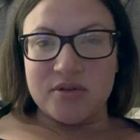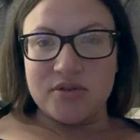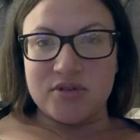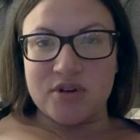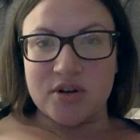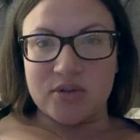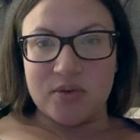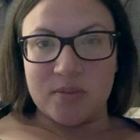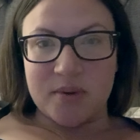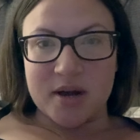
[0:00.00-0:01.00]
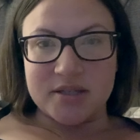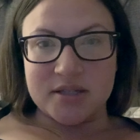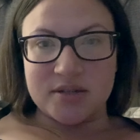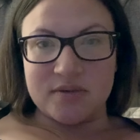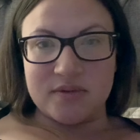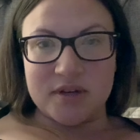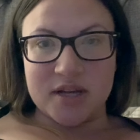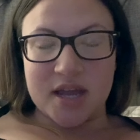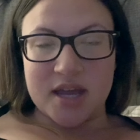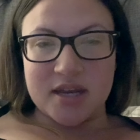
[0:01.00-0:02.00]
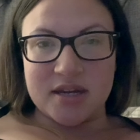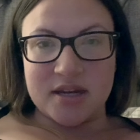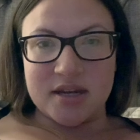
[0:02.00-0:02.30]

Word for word: start the whole process over again.